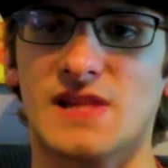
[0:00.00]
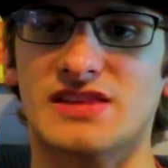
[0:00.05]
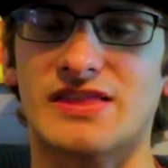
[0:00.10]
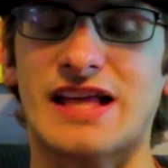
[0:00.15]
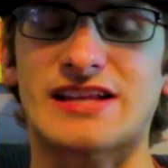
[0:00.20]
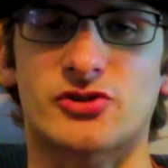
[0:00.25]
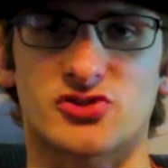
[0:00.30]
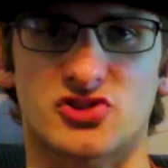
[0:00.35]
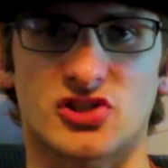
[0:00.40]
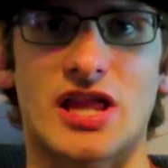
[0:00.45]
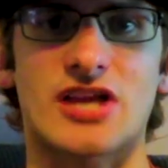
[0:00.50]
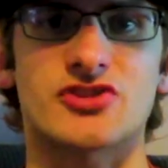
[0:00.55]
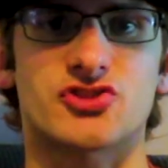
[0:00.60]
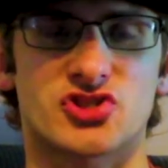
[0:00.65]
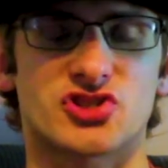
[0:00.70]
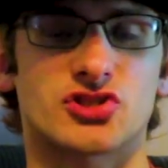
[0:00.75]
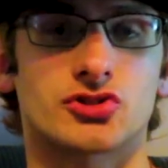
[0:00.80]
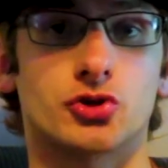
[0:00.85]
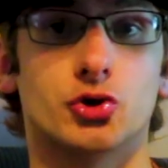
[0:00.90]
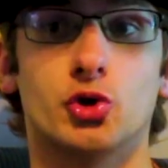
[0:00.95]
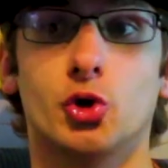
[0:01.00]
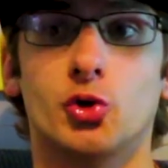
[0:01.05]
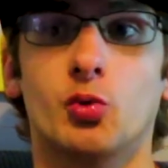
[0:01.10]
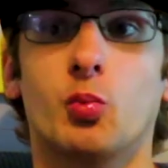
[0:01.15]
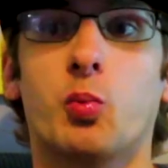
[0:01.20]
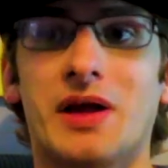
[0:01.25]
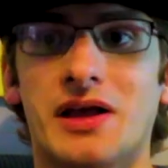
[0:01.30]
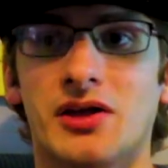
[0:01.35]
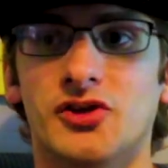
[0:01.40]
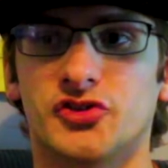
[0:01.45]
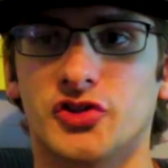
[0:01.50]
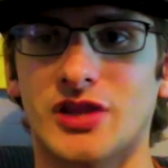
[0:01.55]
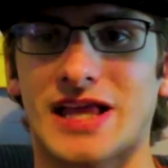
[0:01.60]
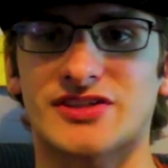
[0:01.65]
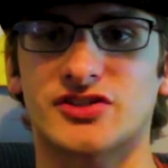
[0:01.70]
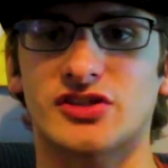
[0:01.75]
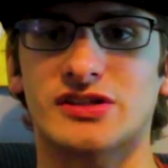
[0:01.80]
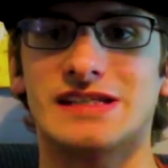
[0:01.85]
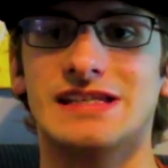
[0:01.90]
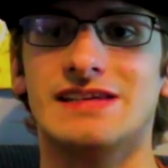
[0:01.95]
like, there's a lot just goodwill. So,
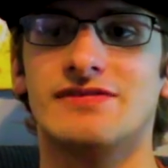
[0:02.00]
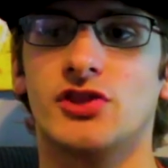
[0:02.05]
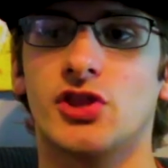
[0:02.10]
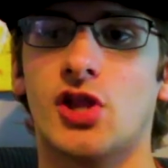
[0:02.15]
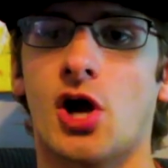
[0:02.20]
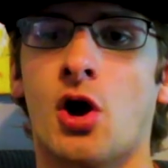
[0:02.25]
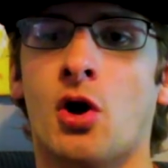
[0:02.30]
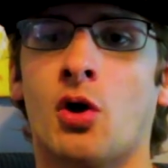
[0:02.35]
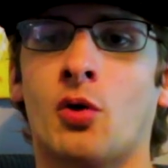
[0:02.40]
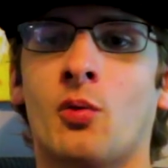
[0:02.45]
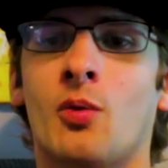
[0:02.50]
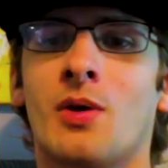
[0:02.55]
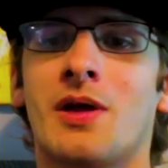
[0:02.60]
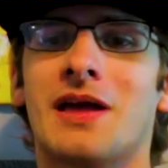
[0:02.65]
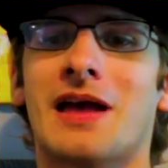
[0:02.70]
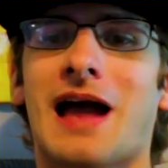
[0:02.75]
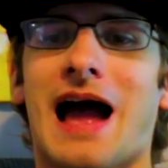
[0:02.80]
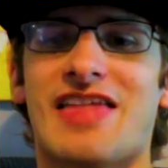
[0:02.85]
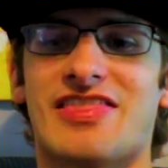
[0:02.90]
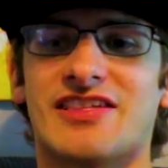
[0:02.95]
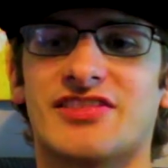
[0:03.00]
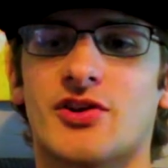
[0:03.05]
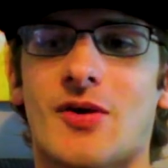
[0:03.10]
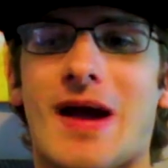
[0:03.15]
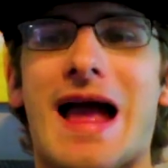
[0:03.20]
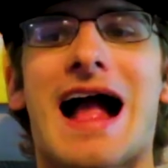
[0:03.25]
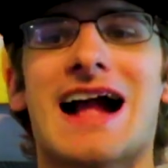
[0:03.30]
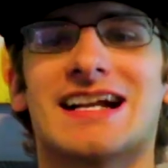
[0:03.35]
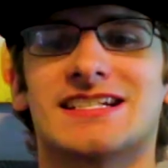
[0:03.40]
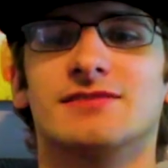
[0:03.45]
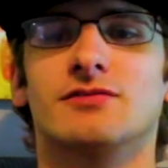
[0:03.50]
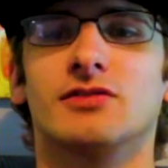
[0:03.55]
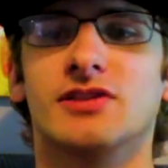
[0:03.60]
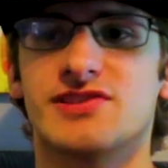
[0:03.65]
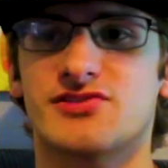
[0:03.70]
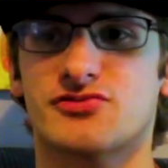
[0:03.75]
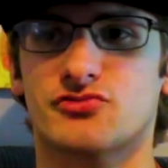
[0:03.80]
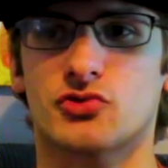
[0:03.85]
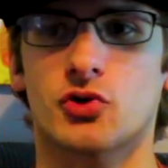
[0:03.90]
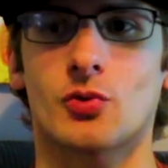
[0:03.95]
like, even though I think they're actively
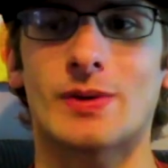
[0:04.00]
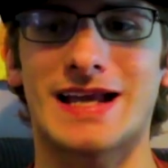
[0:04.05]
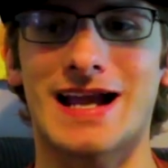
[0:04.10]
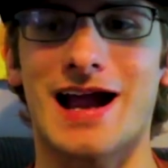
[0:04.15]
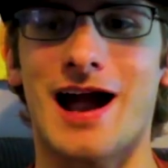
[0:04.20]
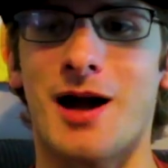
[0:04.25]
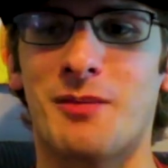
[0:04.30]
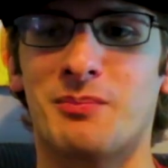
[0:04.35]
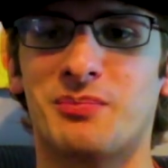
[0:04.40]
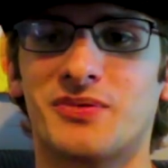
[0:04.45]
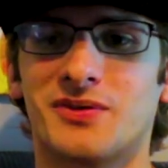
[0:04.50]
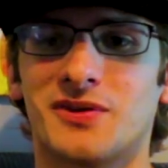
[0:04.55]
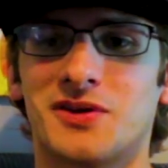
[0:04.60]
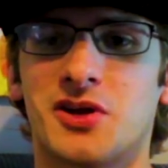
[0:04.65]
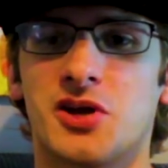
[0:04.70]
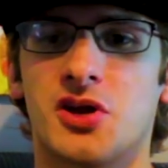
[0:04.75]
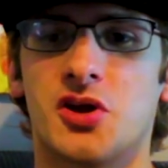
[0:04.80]
screwing up